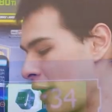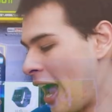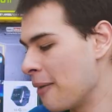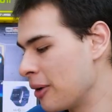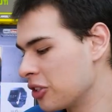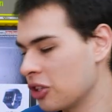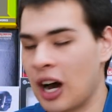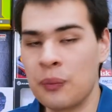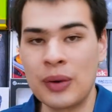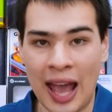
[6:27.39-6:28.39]
how much
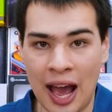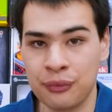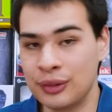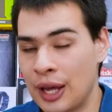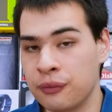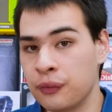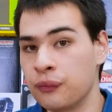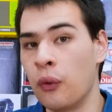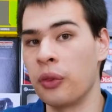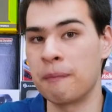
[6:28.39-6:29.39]
time we have left
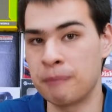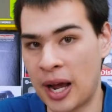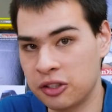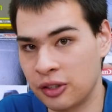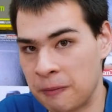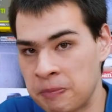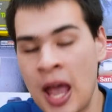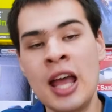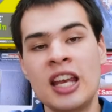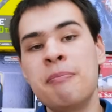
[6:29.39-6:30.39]
for the battery.
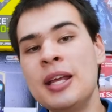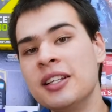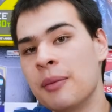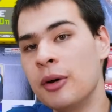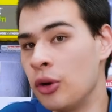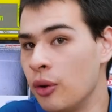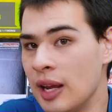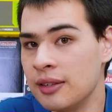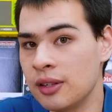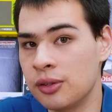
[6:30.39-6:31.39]
Now being someone who
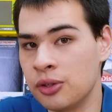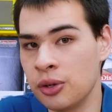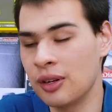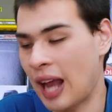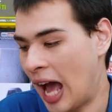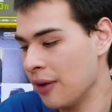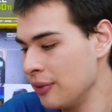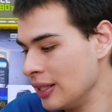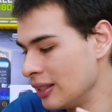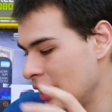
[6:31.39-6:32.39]
is a student,
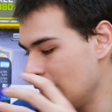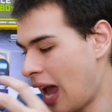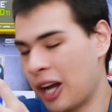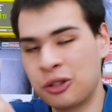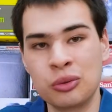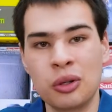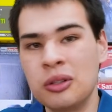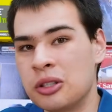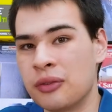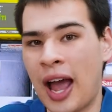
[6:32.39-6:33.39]
having the actual
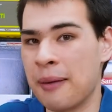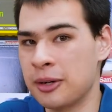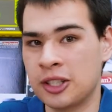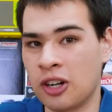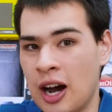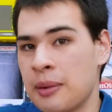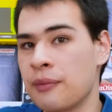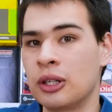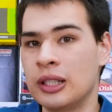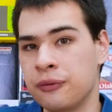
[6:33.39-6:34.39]
knowledge of how much time I've
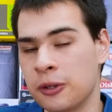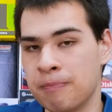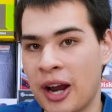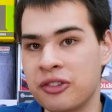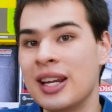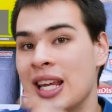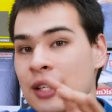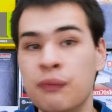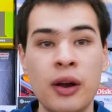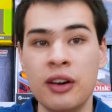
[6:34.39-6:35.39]
got left on battery is
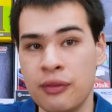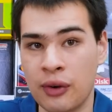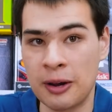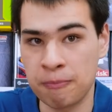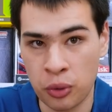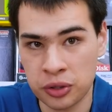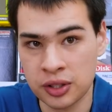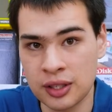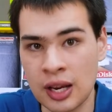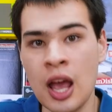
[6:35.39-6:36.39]
very, very
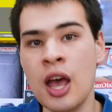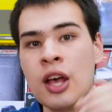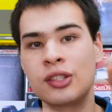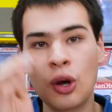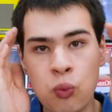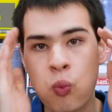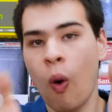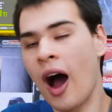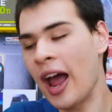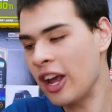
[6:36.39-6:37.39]
important. So
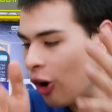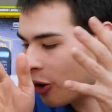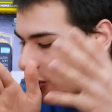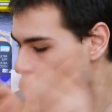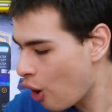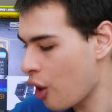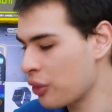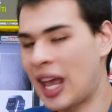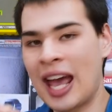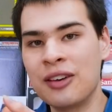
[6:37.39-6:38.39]
why on earth earth
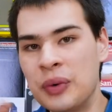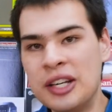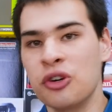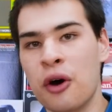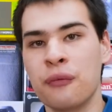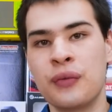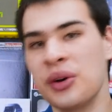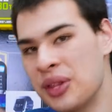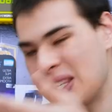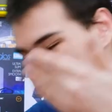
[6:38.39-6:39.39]
can we not fill this